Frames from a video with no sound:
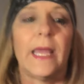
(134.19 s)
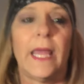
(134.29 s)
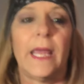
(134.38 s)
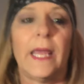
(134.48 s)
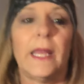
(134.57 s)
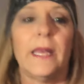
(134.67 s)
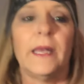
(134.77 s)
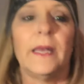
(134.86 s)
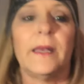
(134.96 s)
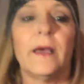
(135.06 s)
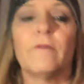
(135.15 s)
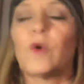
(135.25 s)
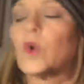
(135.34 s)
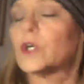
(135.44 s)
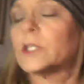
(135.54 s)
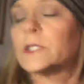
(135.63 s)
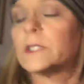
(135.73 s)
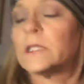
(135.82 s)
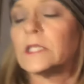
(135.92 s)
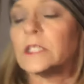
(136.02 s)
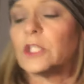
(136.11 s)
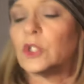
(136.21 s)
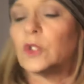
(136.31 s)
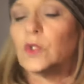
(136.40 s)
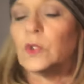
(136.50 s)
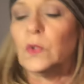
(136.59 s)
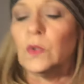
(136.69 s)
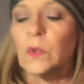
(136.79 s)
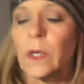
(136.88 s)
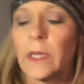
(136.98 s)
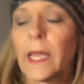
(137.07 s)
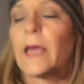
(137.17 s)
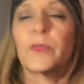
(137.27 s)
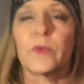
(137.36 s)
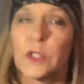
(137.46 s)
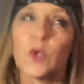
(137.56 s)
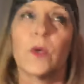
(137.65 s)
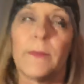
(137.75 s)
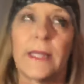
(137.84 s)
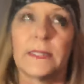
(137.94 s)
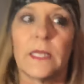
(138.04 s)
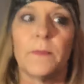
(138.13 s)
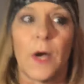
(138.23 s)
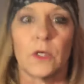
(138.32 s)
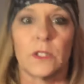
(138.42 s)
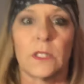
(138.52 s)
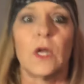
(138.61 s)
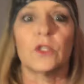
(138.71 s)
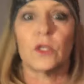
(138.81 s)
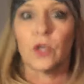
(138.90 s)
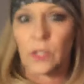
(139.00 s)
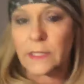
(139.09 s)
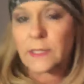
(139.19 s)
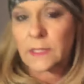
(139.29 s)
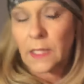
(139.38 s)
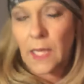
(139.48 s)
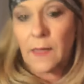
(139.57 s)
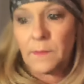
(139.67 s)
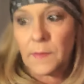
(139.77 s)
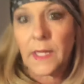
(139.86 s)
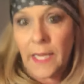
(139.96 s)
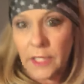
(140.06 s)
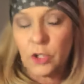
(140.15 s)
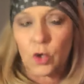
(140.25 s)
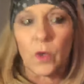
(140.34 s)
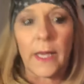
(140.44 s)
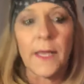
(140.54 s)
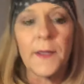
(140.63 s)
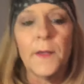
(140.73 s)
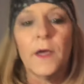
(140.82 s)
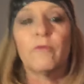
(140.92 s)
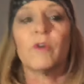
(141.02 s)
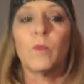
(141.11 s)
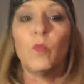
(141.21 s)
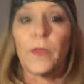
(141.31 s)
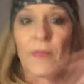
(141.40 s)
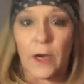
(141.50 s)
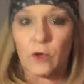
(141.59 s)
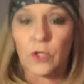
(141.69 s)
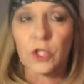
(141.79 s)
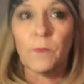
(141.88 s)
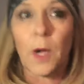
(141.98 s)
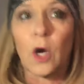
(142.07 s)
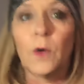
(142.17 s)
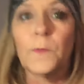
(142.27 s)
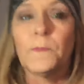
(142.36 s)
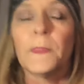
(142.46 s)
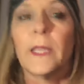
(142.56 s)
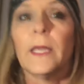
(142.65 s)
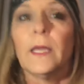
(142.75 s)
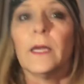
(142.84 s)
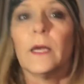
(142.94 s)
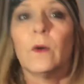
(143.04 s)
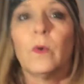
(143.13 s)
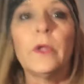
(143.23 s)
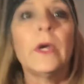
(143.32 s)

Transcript: And of course, to Catherine Joy Mansky-Paulson, also known as Katie Joy from Without a Crystal Ball, where you